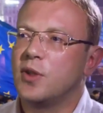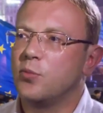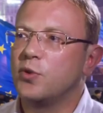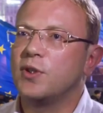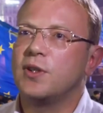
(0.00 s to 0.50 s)

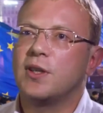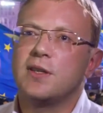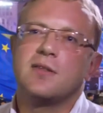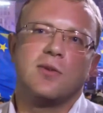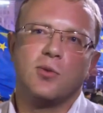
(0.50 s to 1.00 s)
that there were
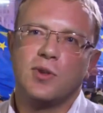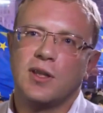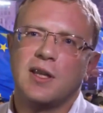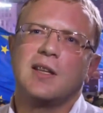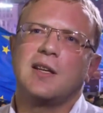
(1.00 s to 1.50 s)
people
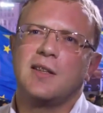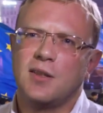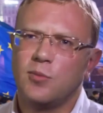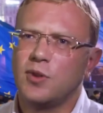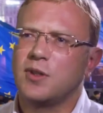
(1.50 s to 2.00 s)
hired in
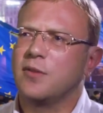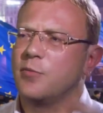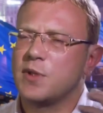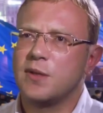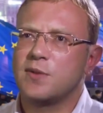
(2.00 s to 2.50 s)
hunting
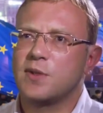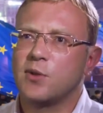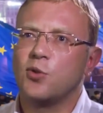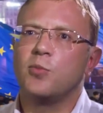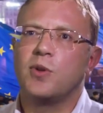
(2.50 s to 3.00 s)
clubs,
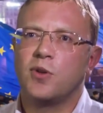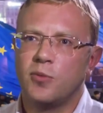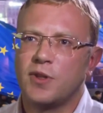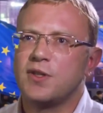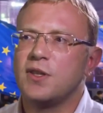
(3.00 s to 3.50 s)
commercial and so
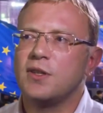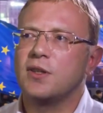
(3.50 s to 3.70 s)
on.